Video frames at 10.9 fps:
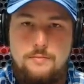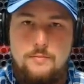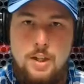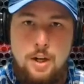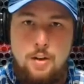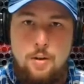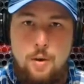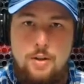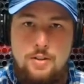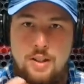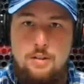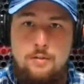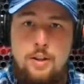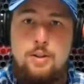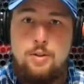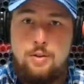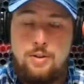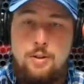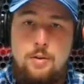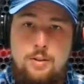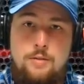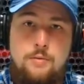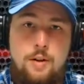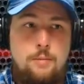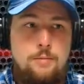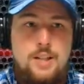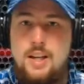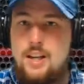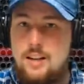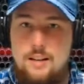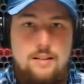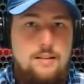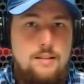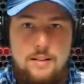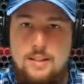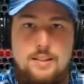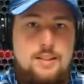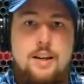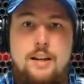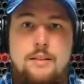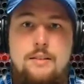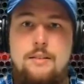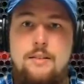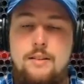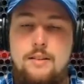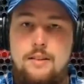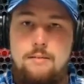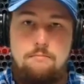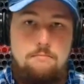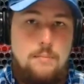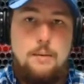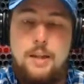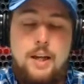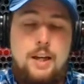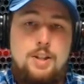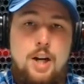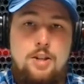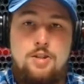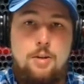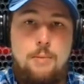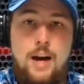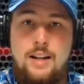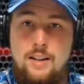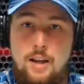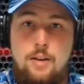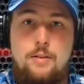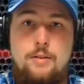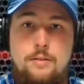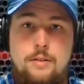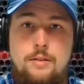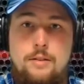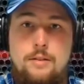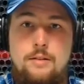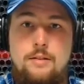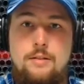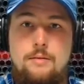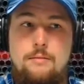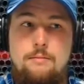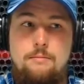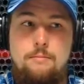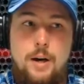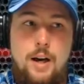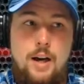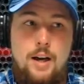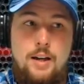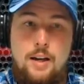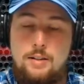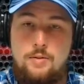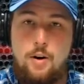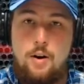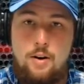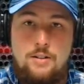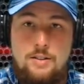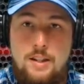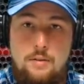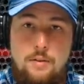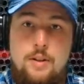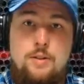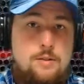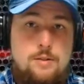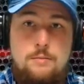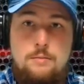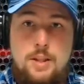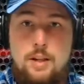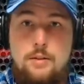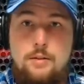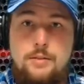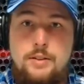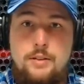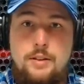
in other words, the Avengers series of films, this is it. Maybe they could change their mind later, but as far as the Avengers themselves,